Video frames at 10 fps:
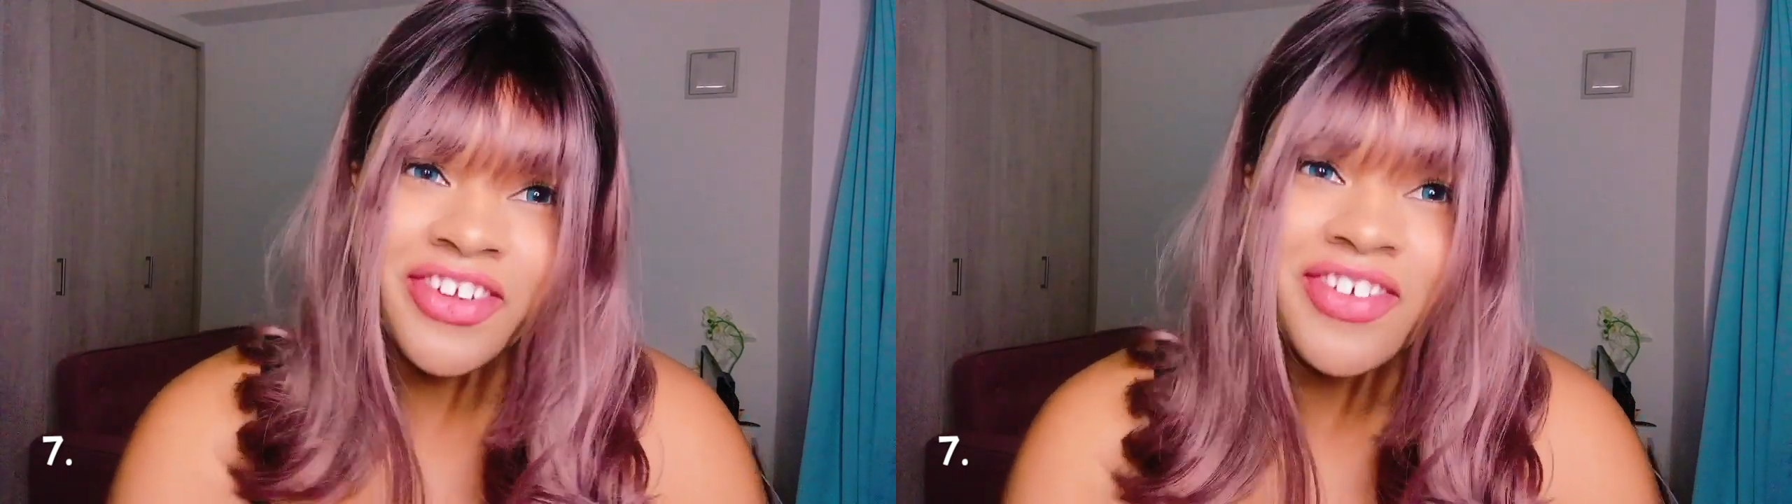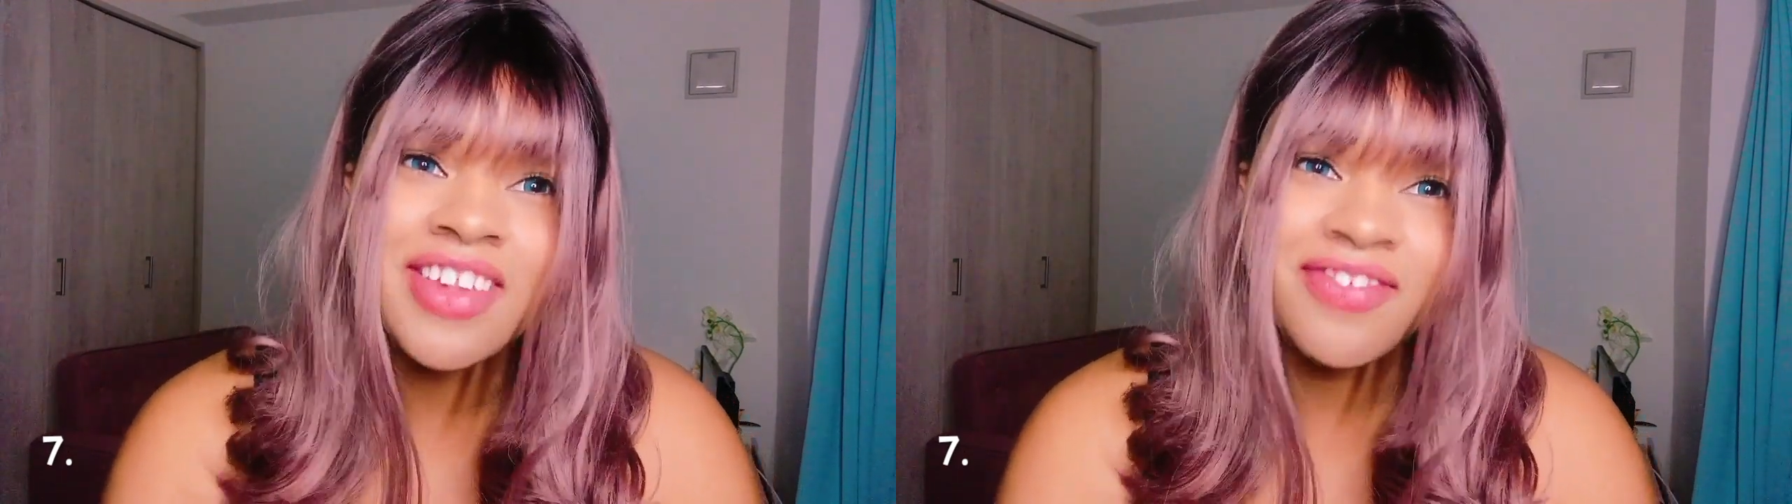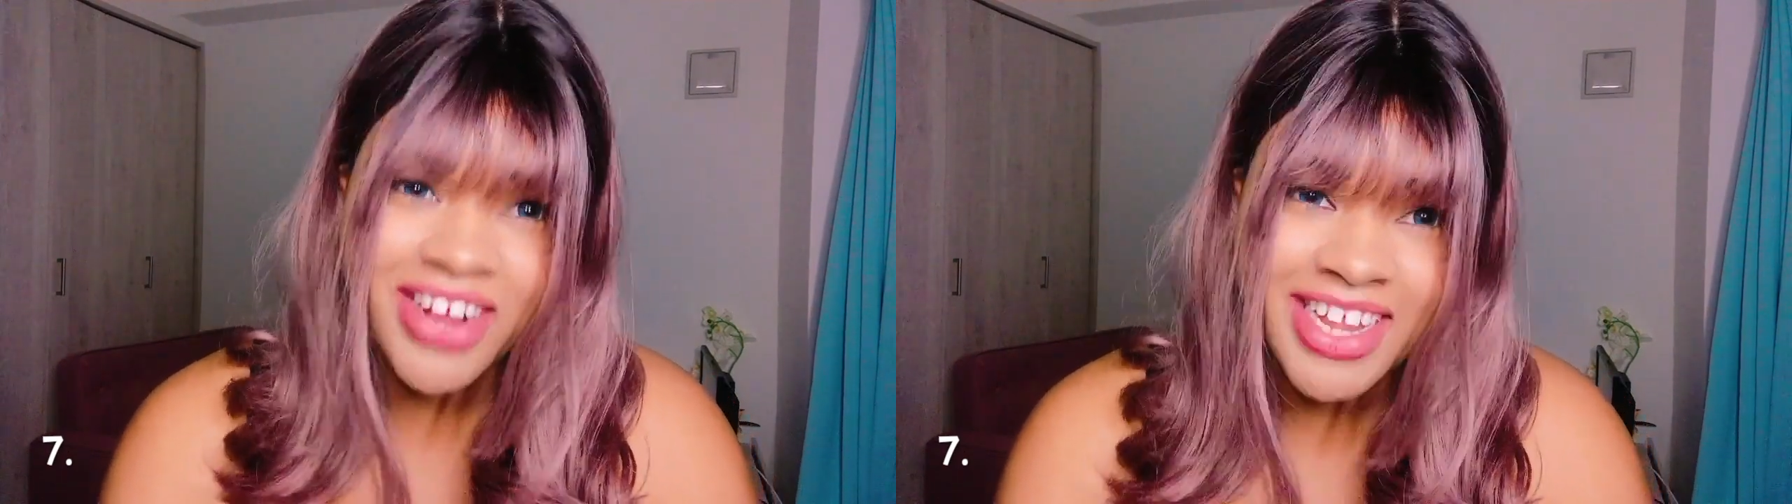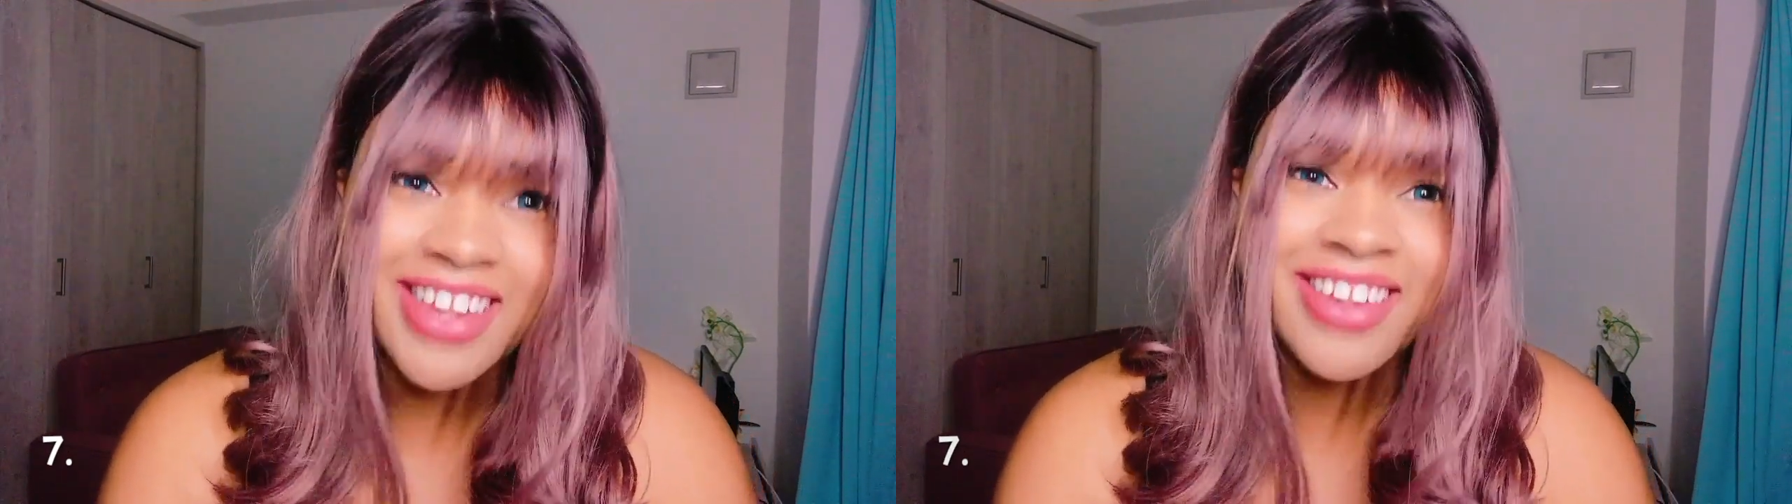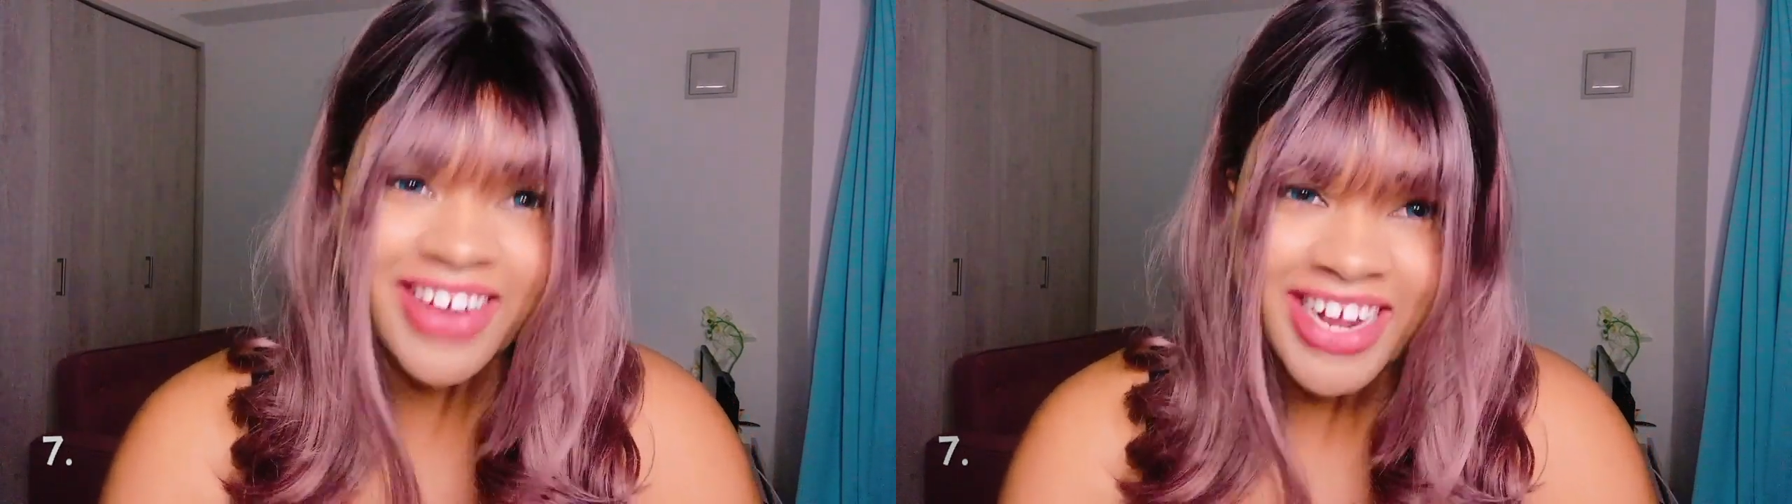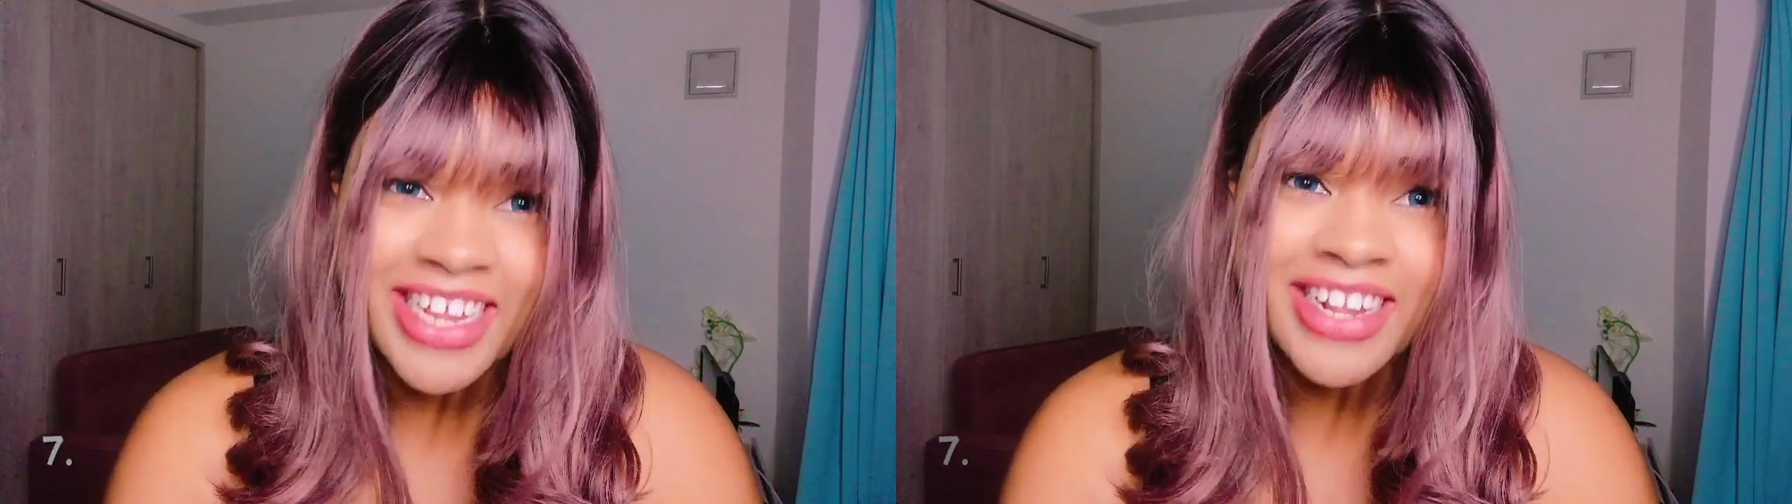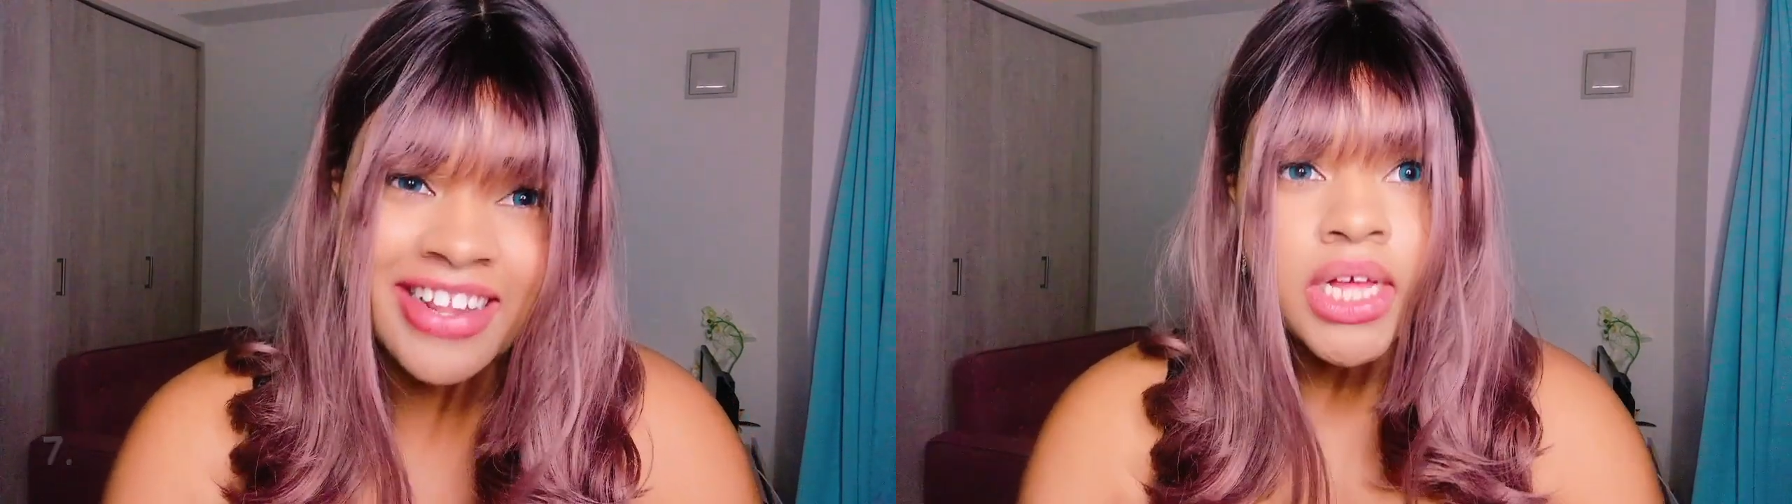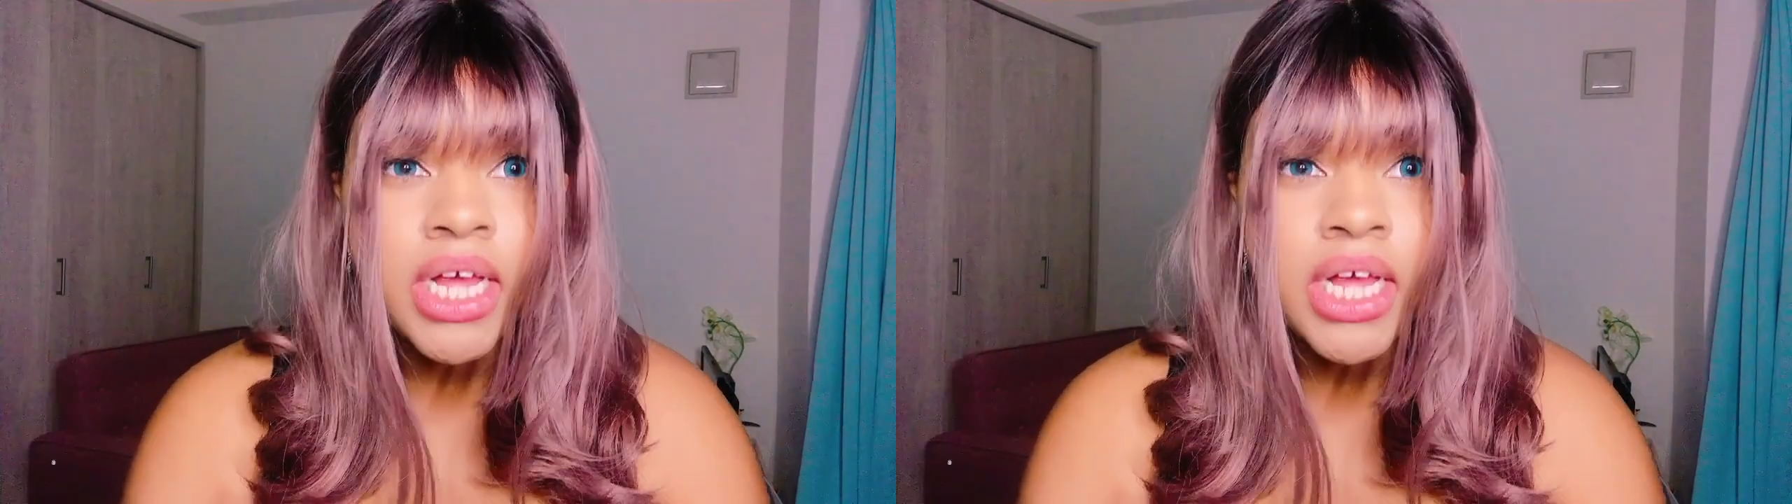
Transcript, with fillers: show is Friends, right?